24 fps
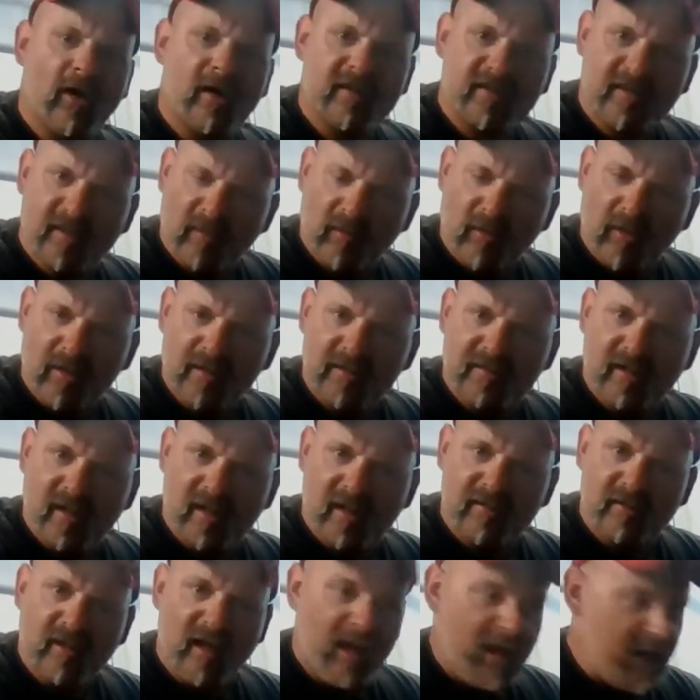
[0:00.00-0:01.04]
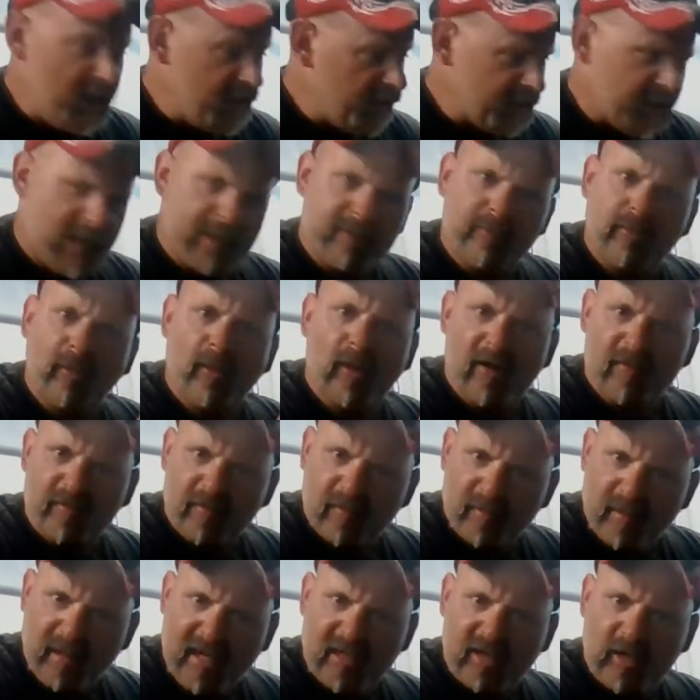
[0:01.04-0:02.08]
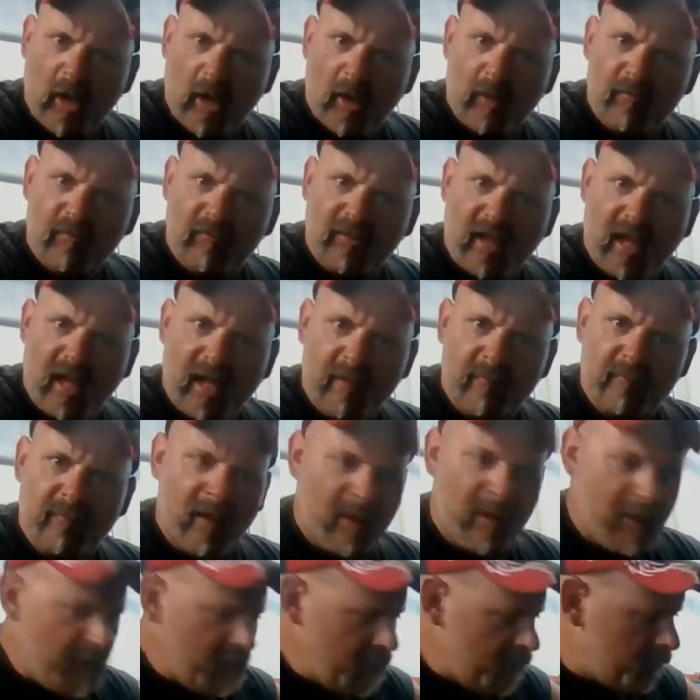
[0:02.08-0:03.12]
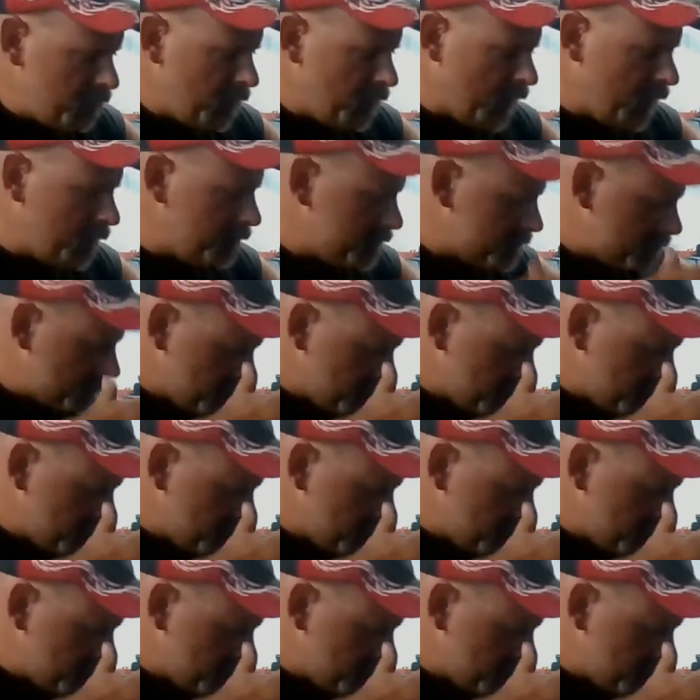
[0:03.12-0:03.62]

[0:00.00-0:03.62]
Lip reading: it somewhere that says keep away from heat and open flame. But,